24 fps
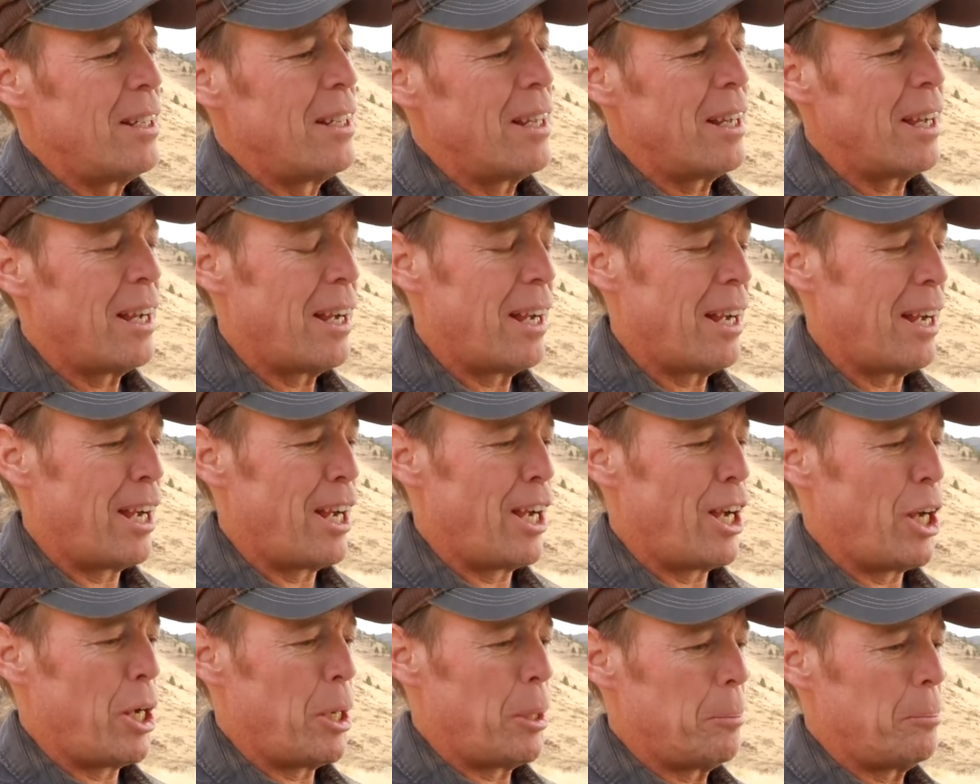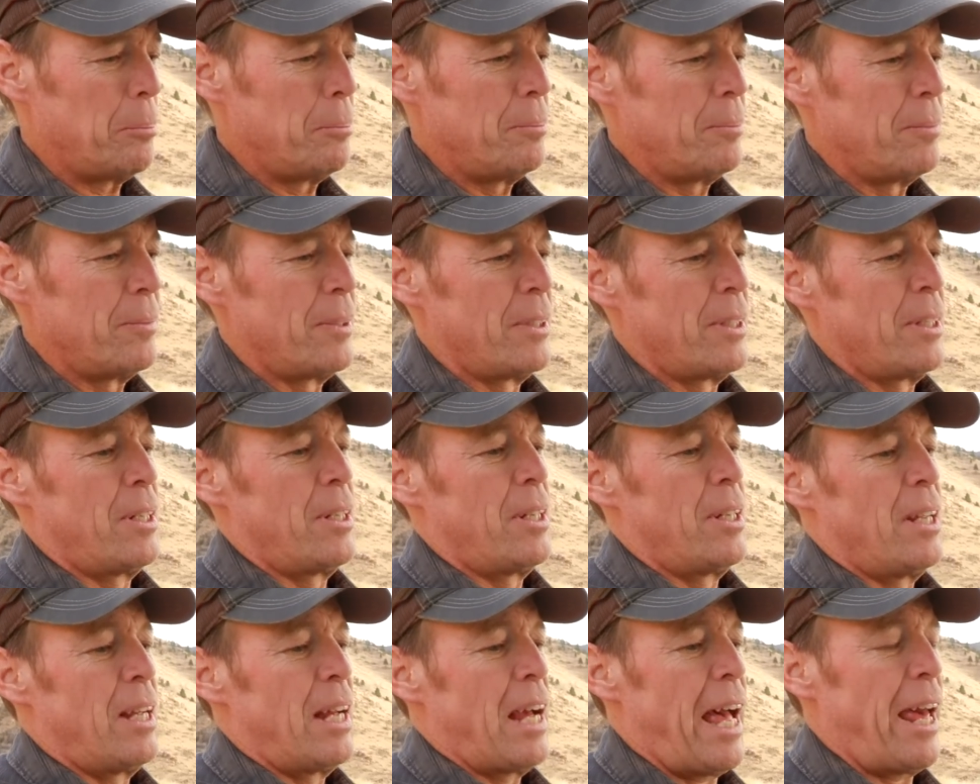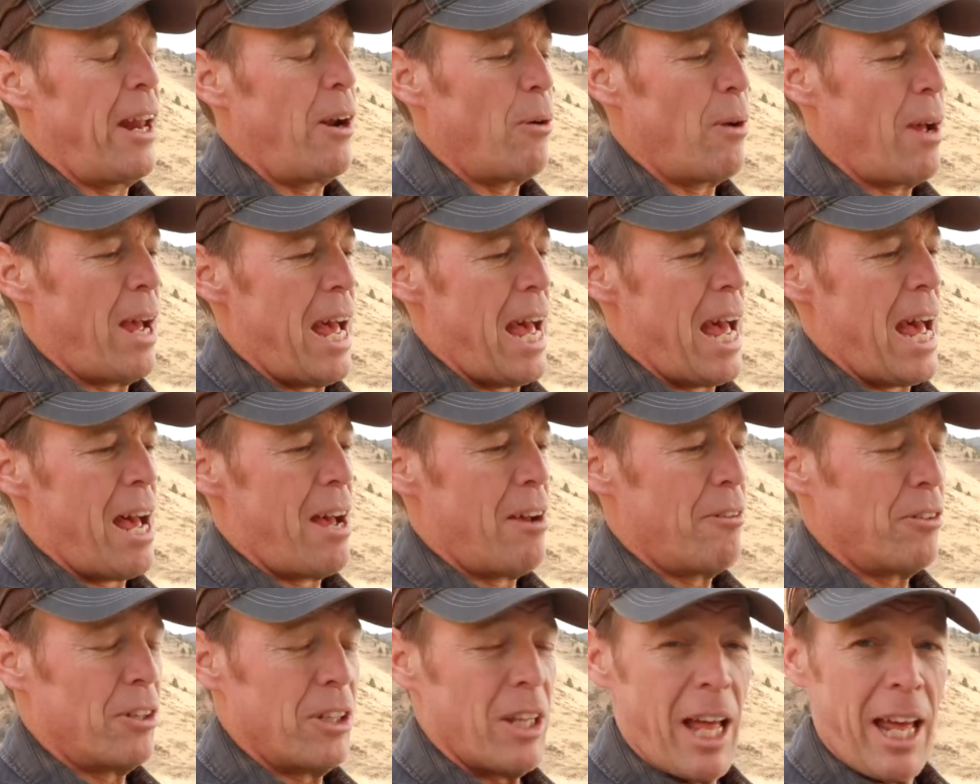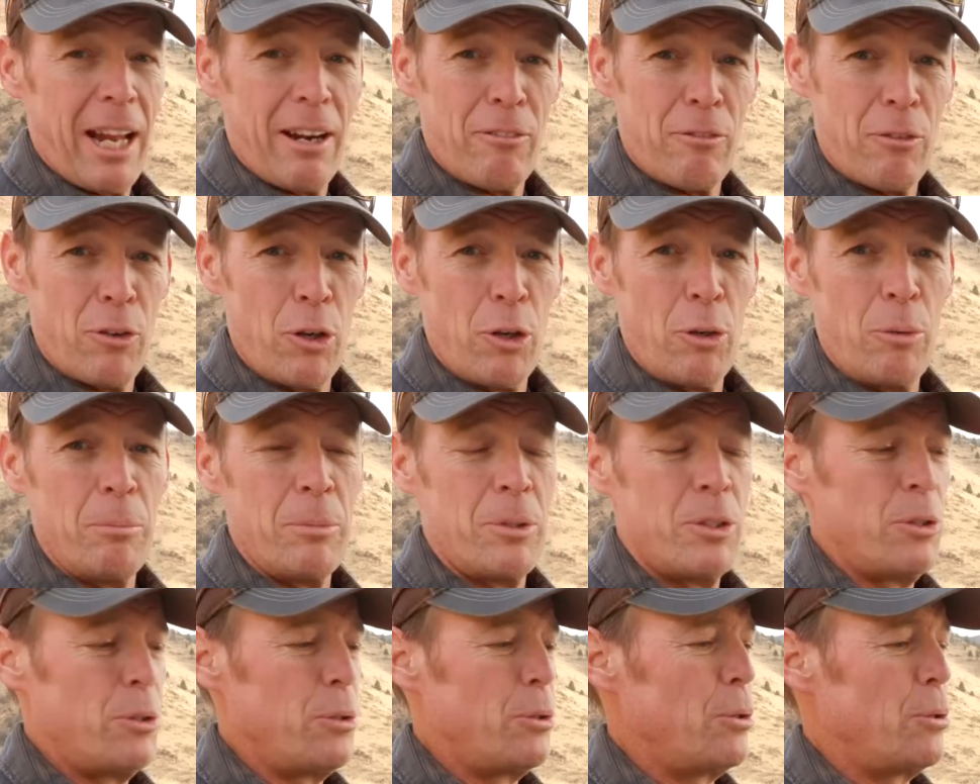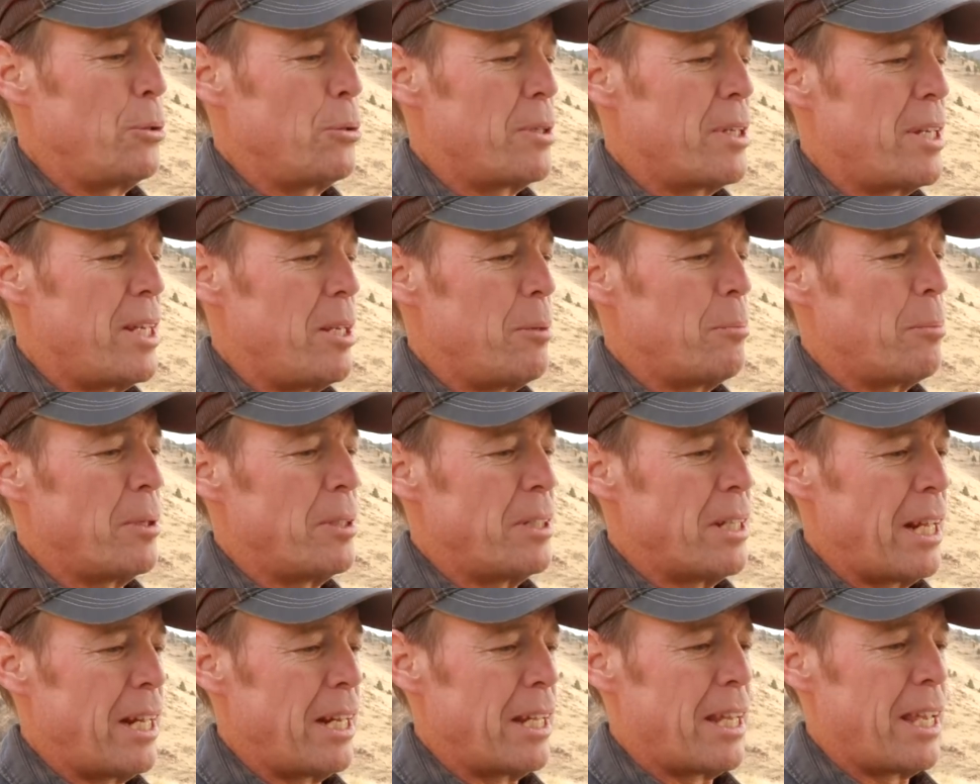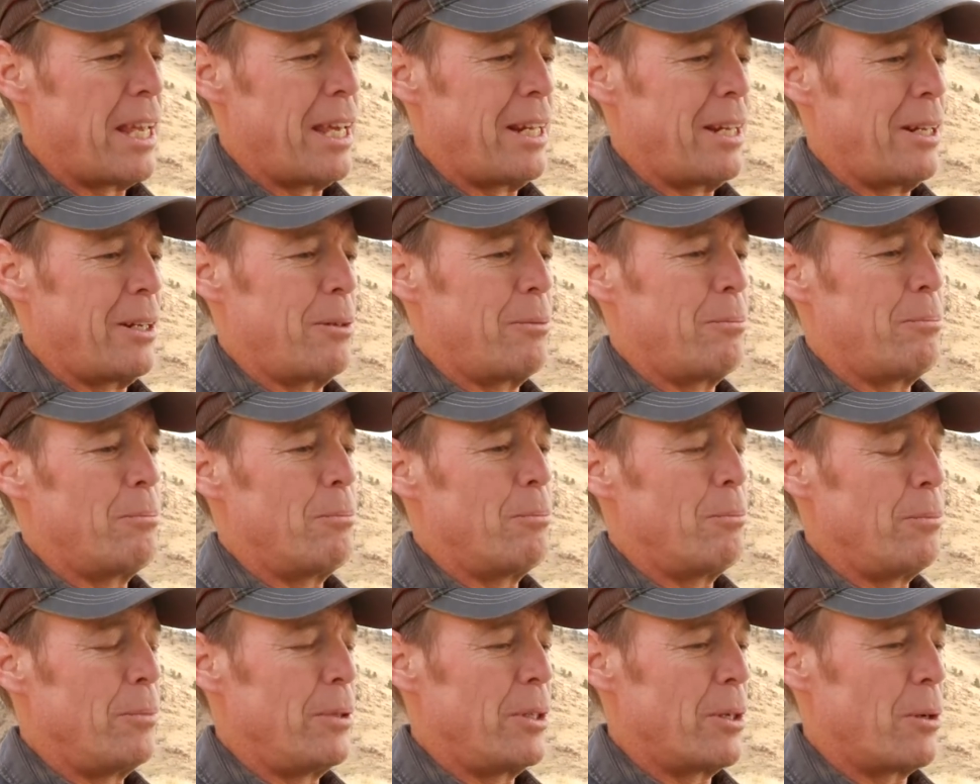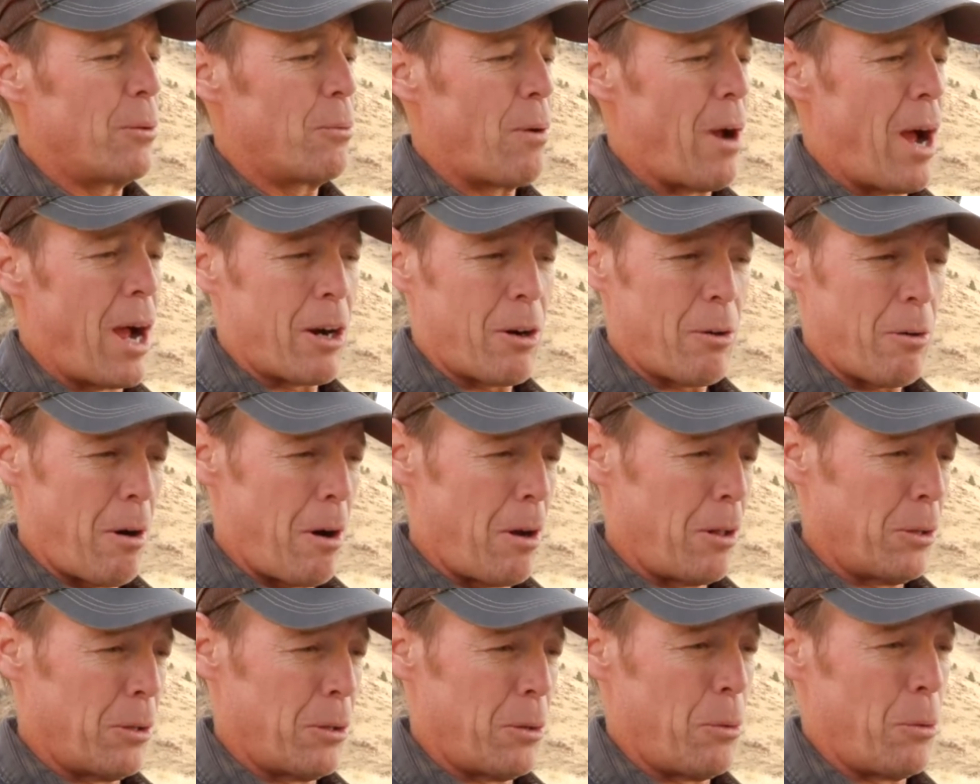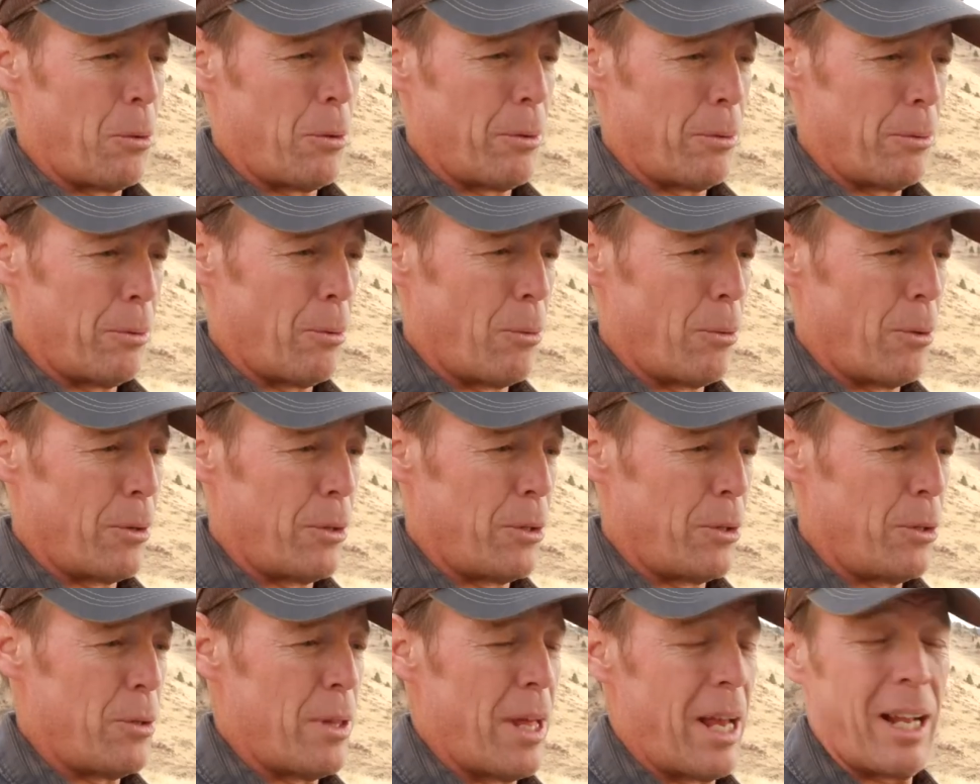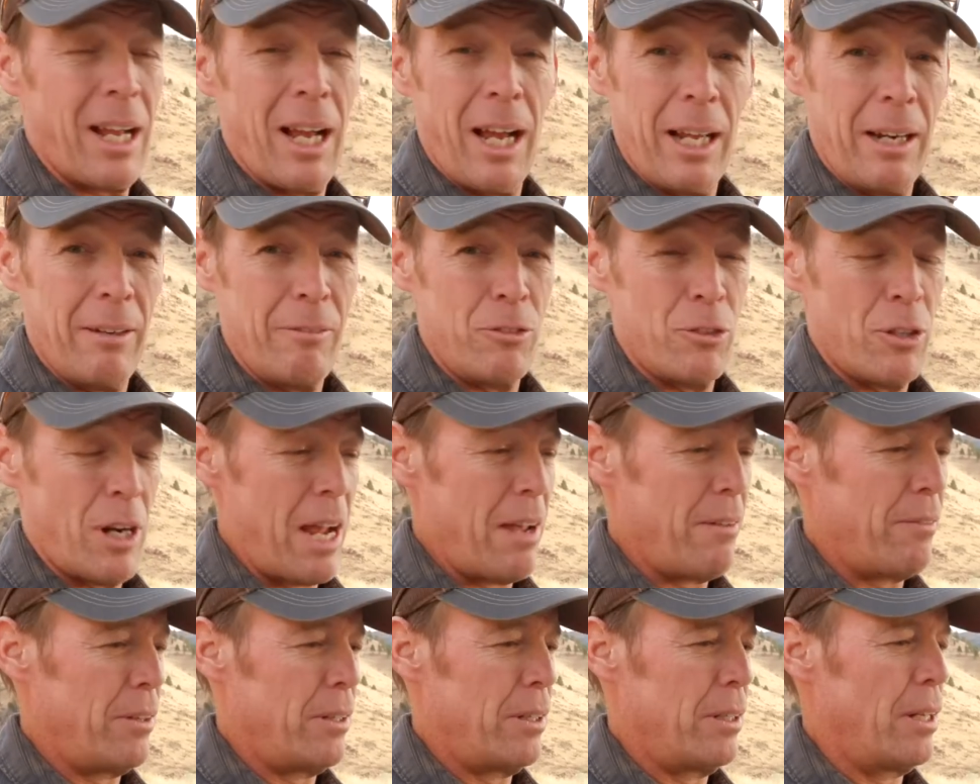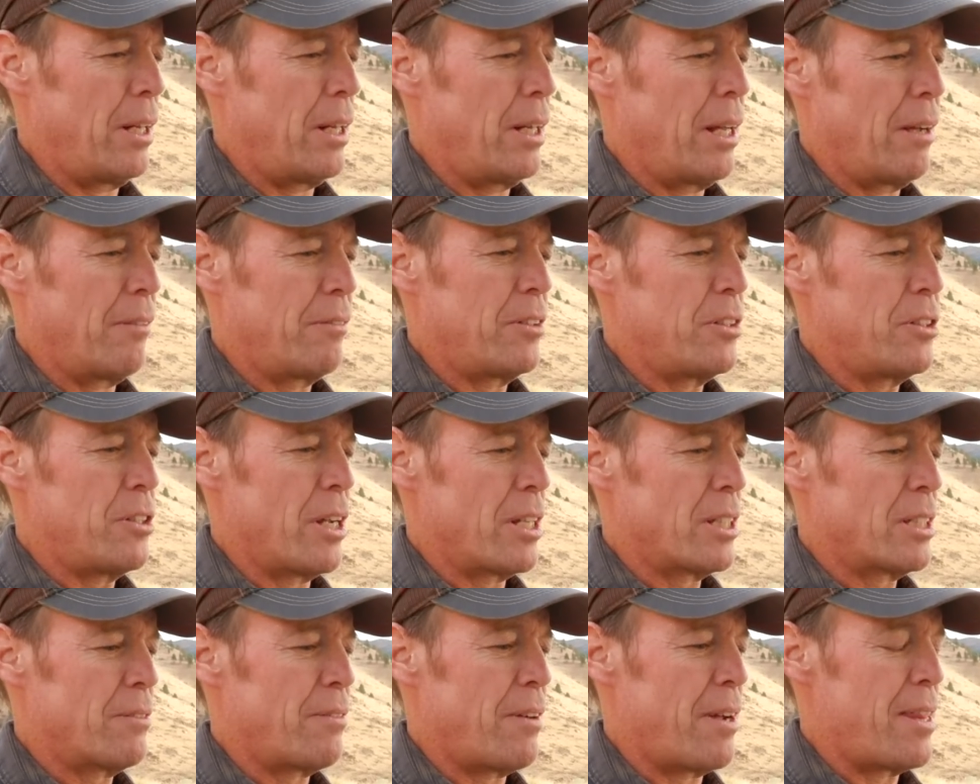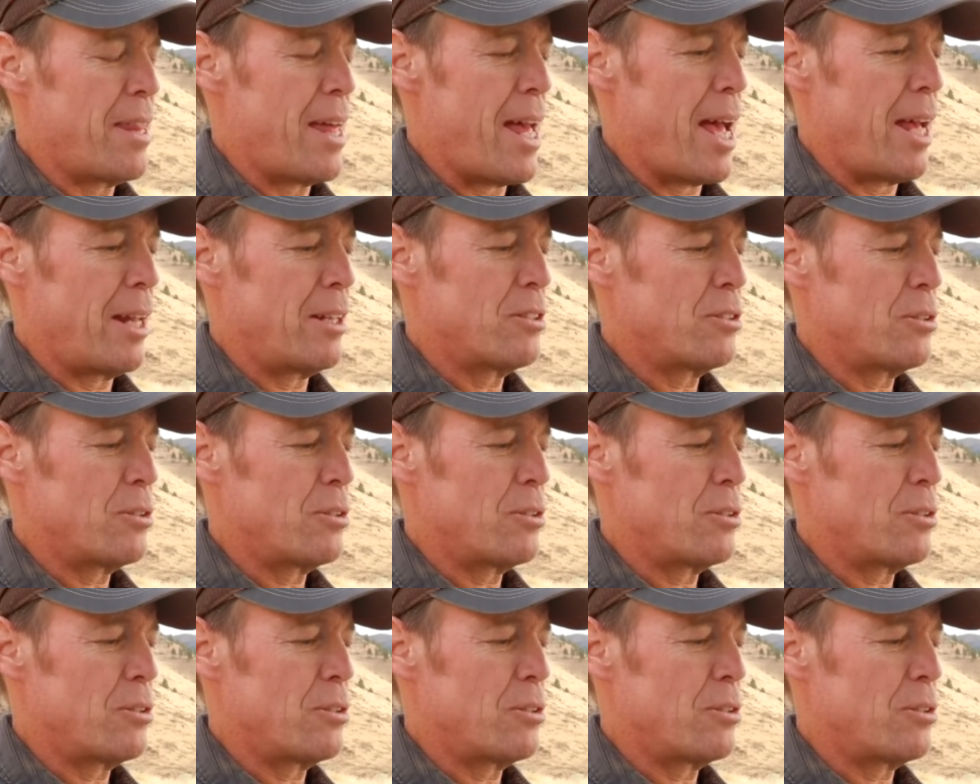I don't have a lot of room to keep a dedicated, you know, rock crawler or do that kind of driving enough to justify that.